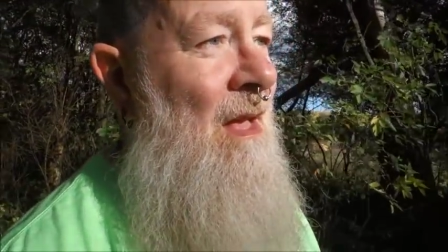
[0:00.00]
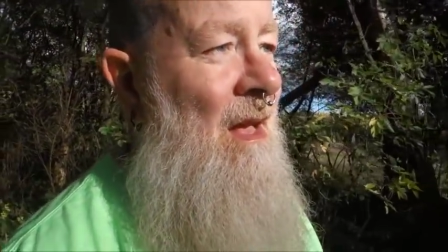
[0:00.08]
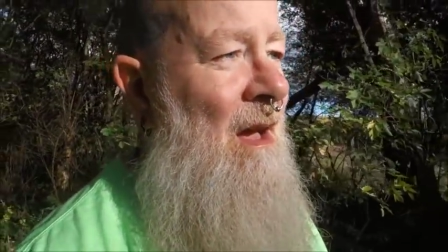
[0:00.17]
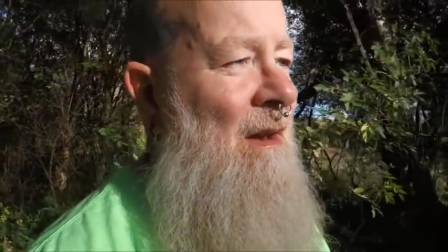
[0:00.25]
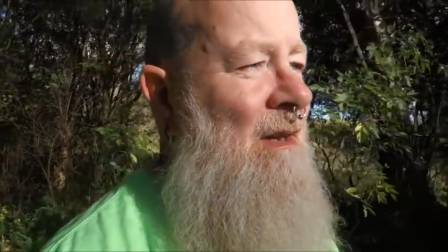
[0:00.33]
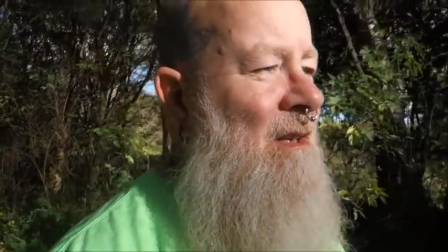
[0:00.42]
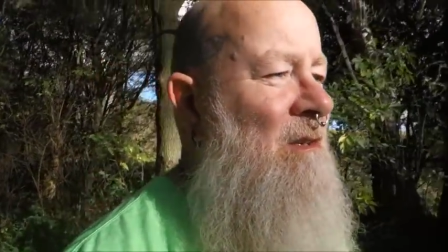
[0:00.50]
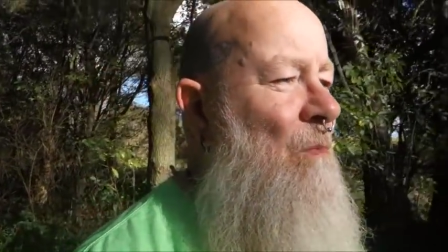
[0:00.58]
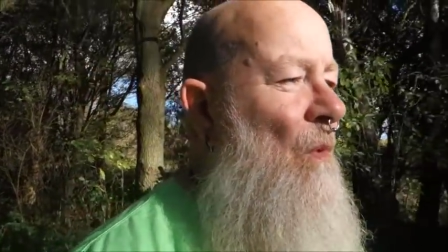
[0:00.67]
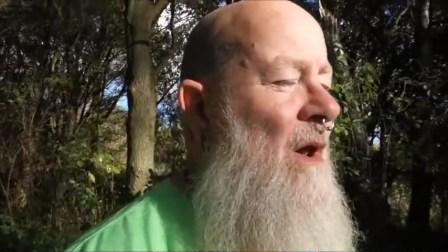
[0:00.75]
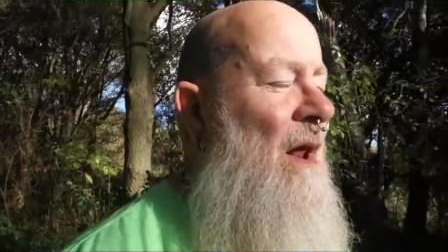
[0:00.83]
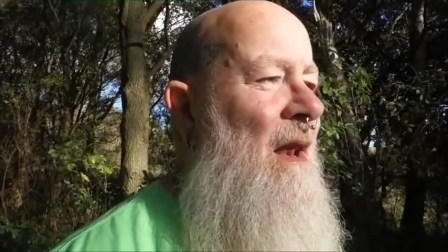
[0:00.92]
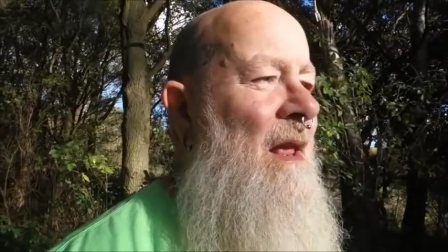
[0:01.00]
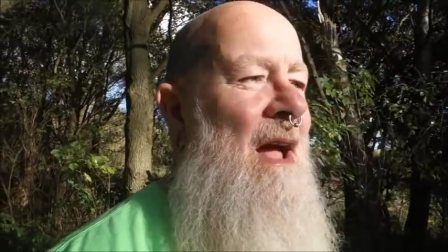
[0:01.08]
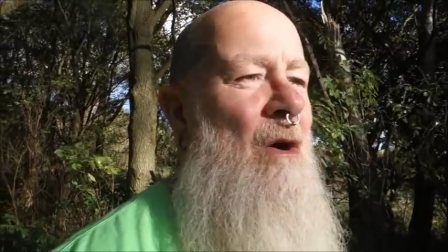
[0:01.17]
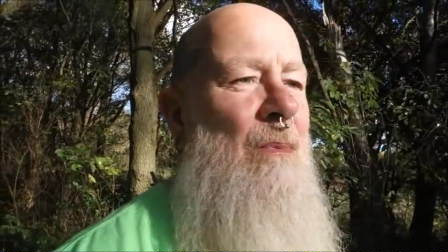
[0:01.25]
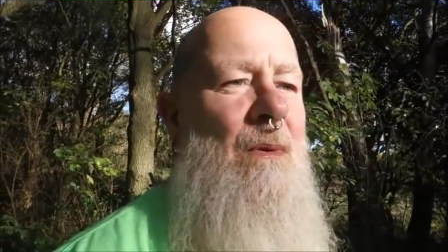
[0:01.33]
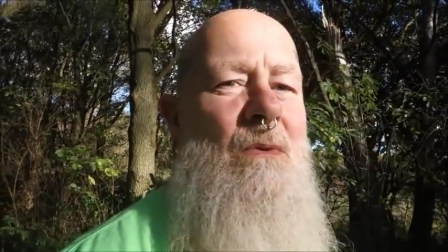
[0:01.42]
And he doesn't want any
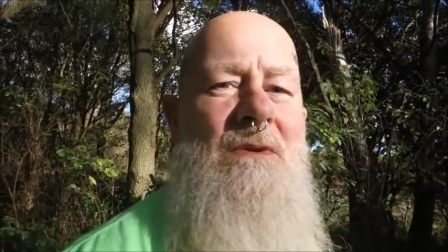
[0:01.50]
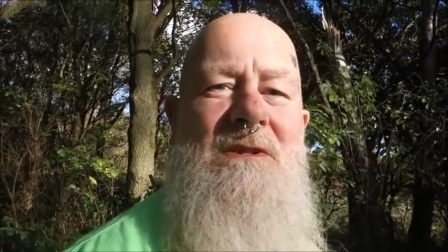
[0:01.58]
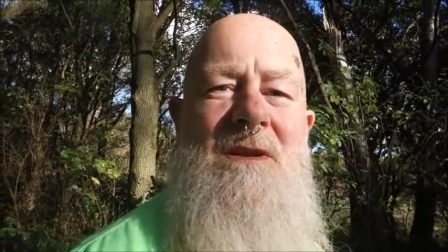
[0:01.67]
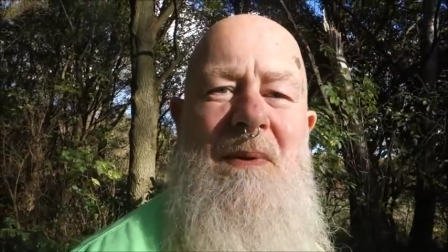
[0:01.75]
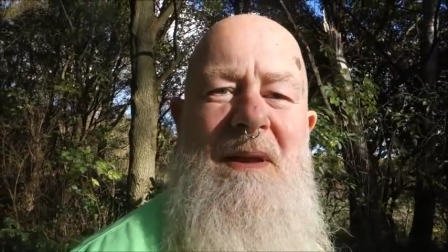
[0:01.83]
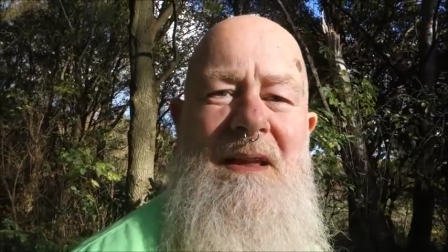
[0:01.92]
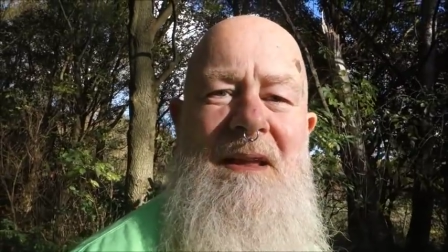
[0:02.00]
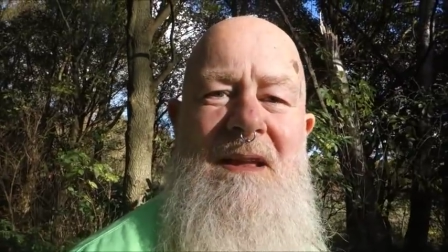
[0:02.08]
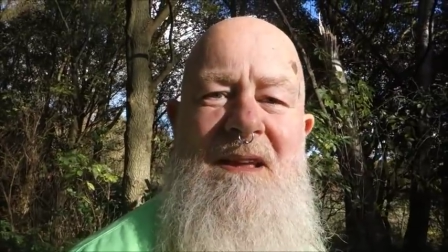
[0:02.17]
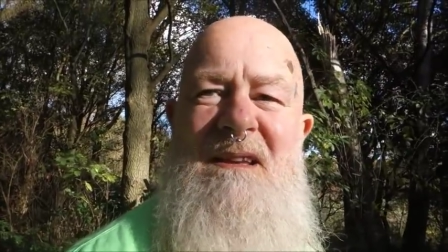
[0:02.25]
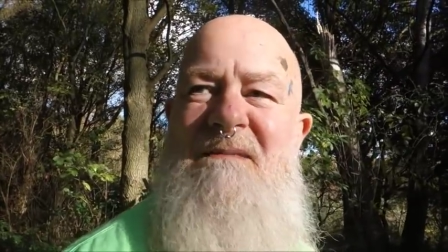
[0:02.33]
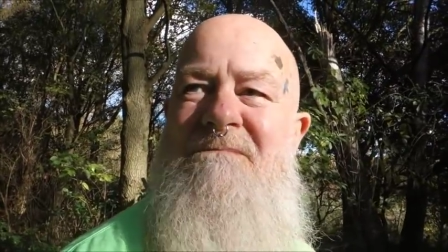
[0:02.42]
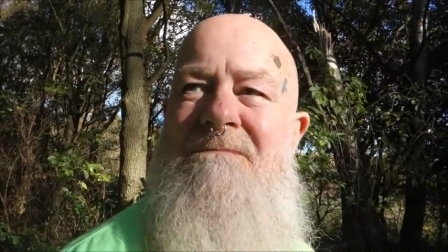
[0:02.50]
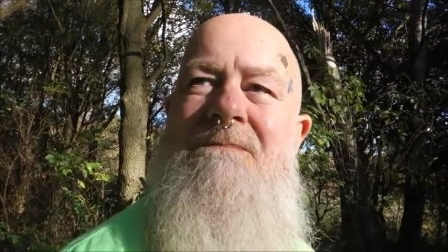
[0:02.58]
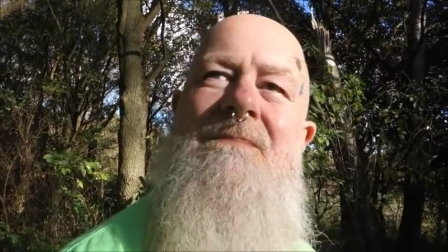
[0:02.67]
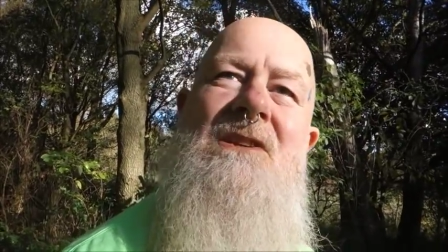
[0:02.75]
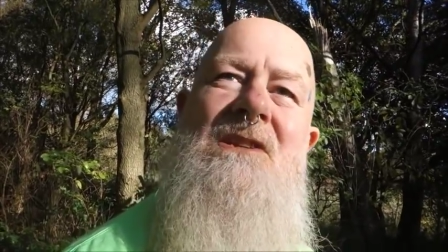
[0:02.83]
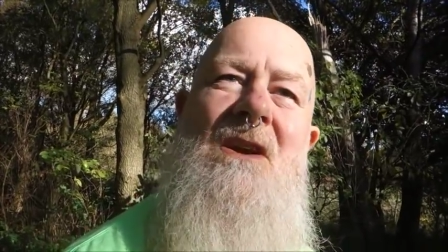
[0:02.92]
help, he wants to be
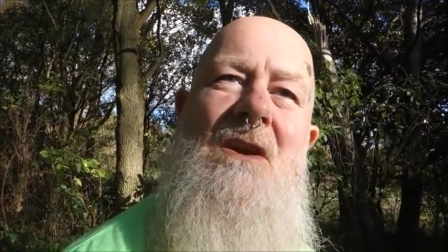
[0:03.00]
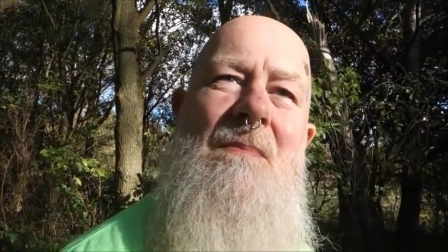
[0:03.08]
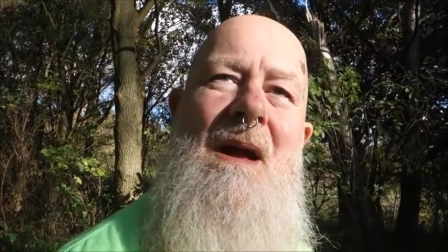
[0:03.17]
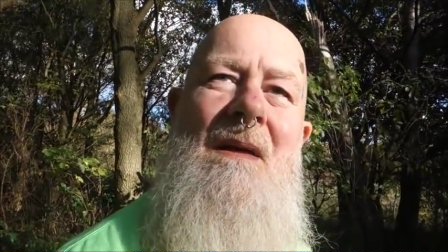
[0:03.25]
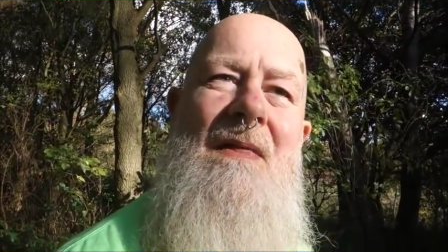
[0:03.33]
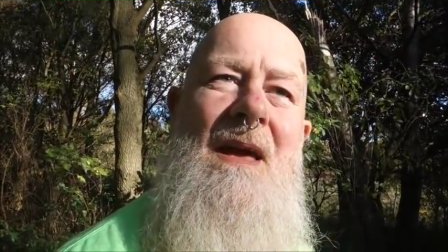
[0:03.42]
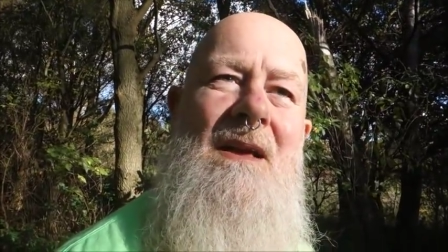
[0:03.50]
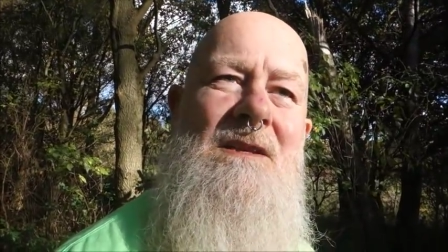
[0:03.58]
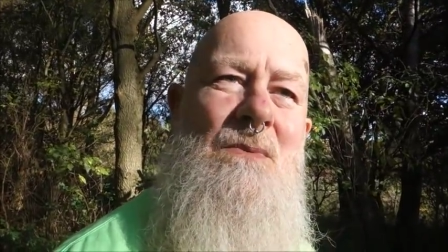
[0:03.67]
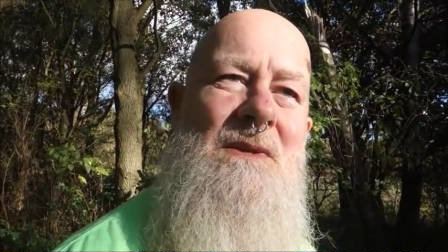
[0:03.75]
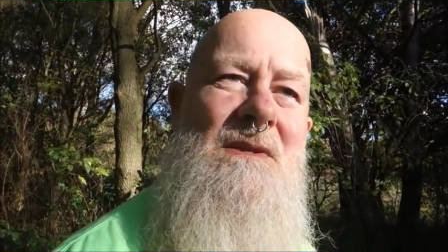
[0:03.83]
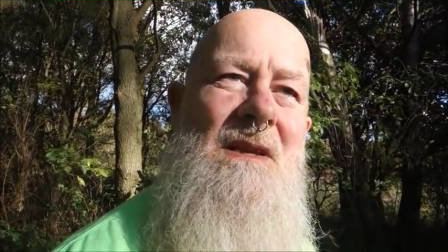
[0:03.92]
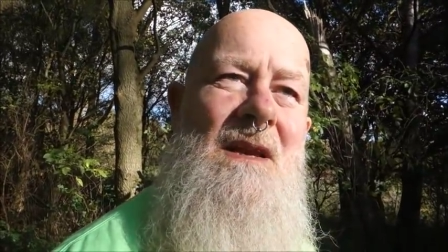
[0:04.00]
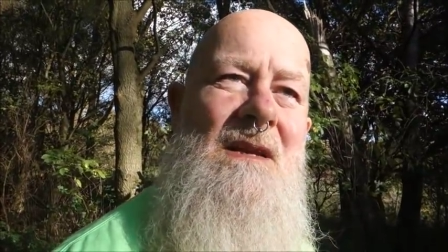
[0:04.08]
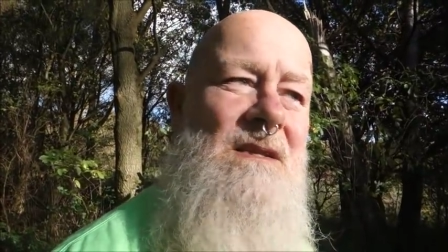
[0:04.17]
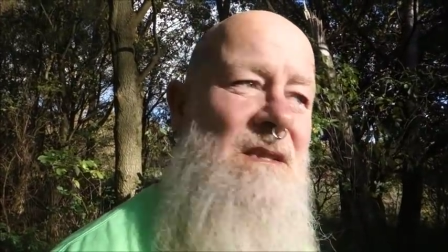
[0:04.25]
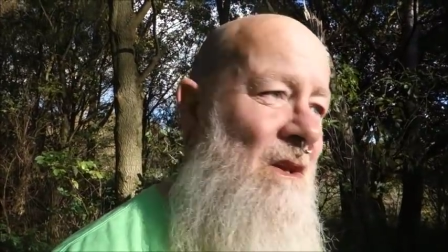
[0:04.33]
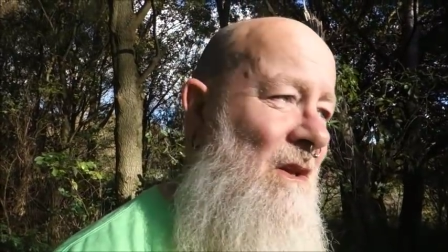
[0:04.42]
stuck back there 20
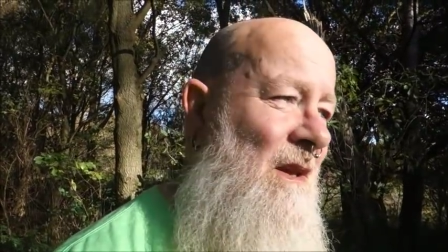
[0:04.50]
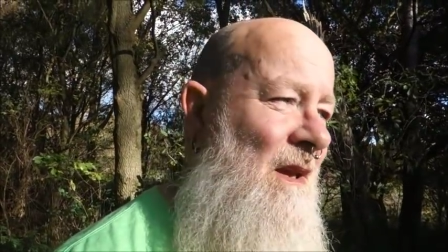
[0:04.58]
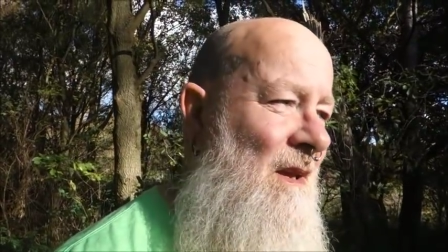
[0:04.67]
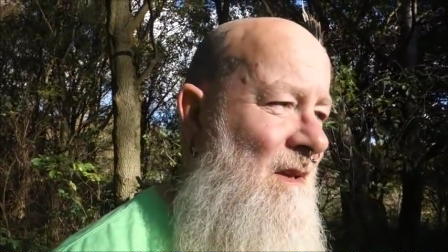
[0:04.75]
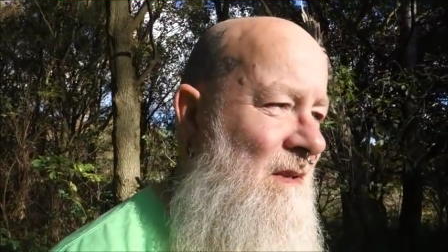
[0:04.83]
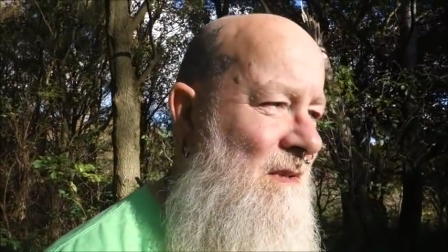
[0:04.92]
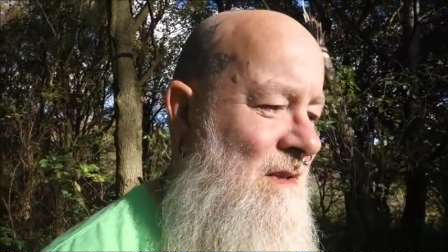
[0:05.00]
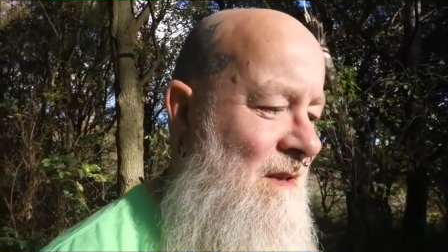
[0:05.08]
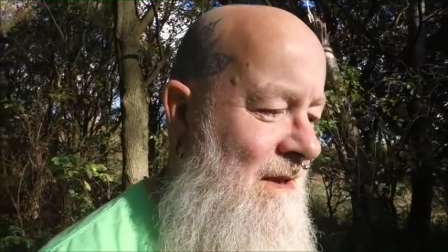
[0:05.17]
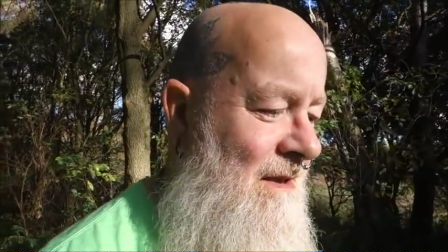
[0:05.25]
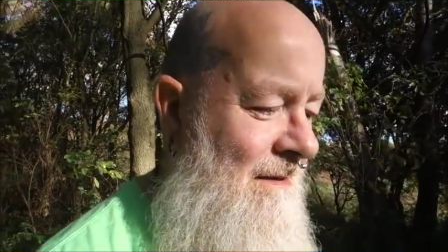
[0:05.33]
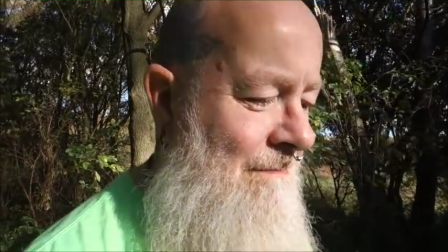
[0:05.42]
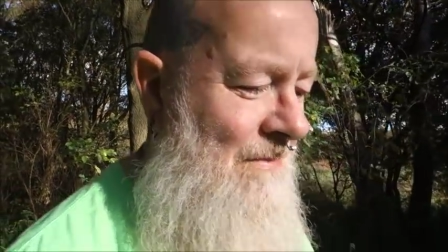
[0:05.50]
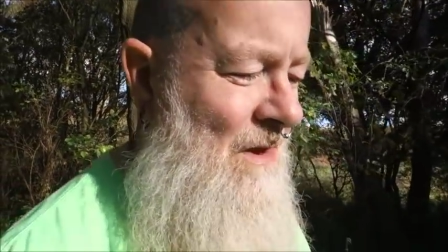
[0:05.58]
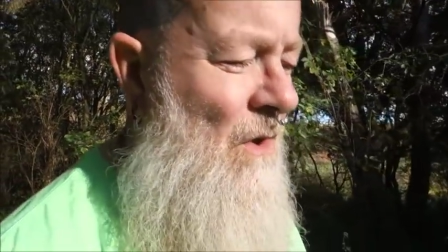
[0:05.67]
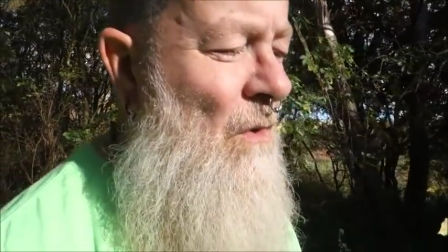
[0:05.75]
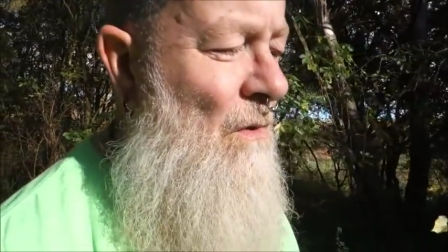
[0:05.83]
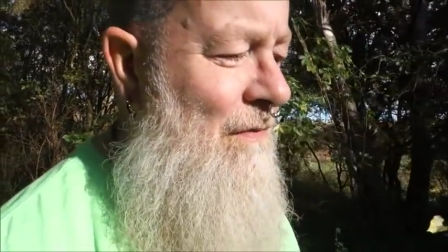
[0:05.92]
years, 30 years.
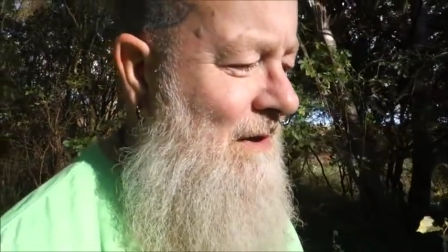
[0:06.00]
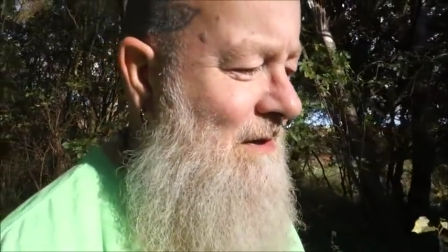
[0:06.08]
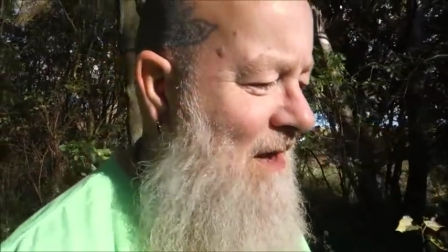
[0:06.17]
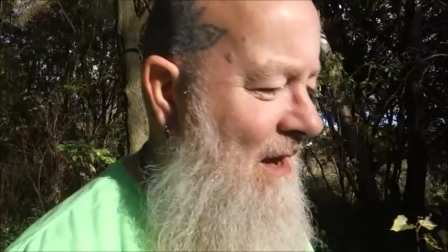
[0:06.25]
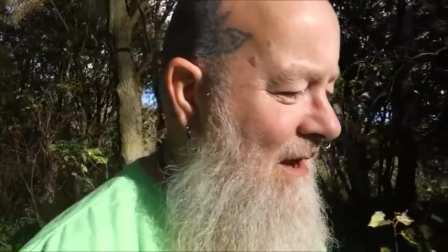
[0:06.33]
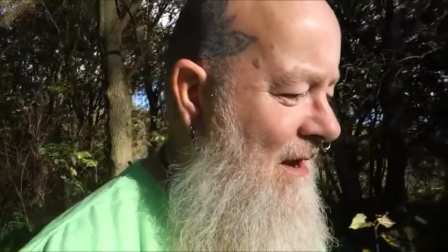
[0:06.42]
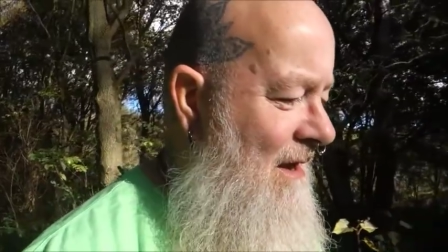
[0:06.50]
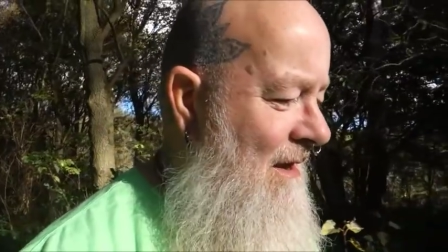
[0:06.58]
Awful, isn't it?